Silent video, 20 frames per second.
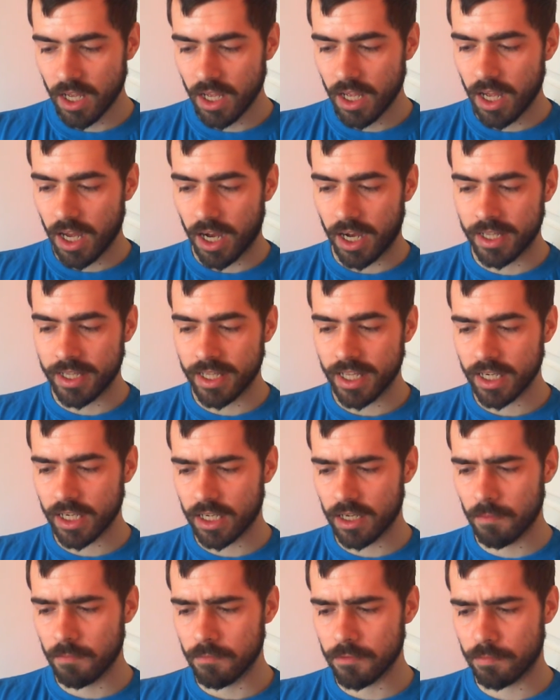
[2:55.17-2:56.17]
And then
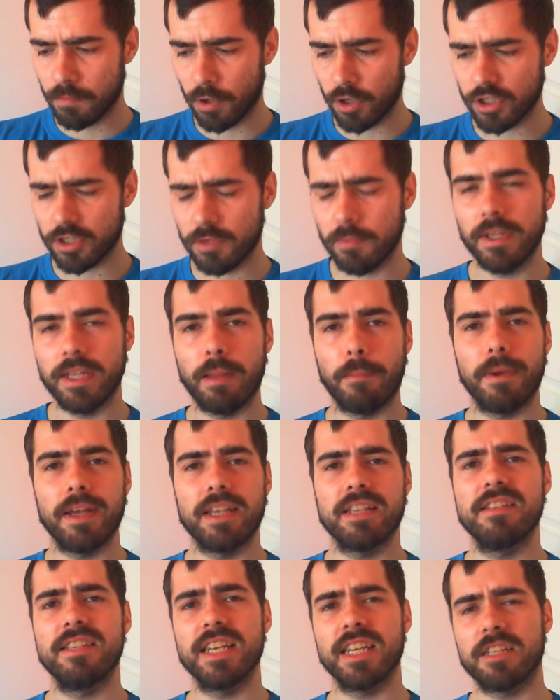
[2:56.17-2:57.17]
comes possibly the best
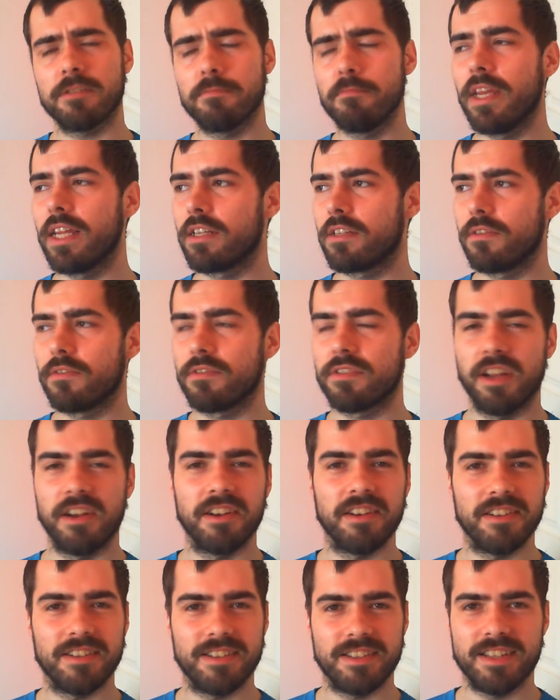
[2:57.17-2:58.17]
6 minutes of
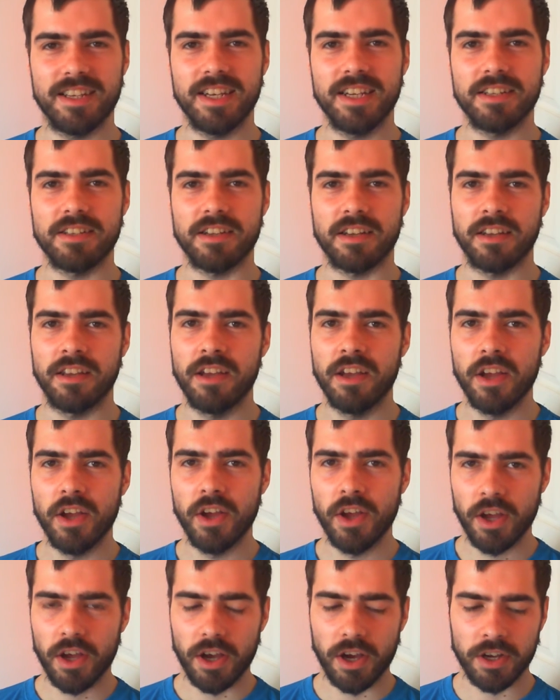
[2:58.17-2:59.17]
Sunderland's season.
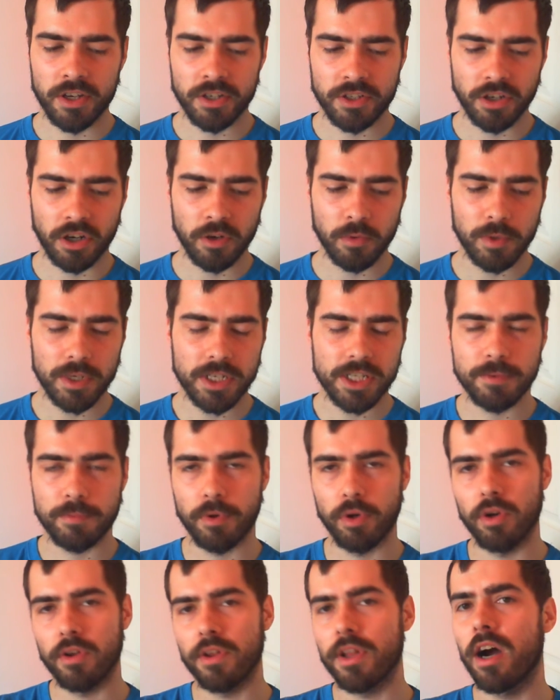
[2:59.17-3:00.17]
And Don wins the ball
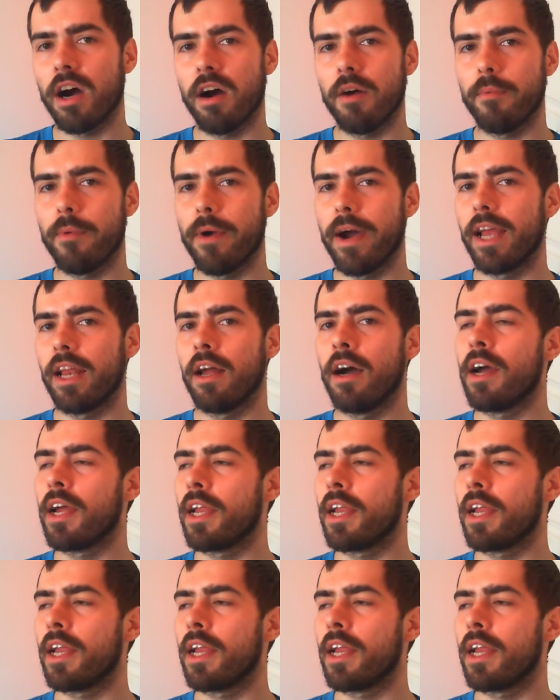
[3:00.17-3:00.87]
on the halfway line.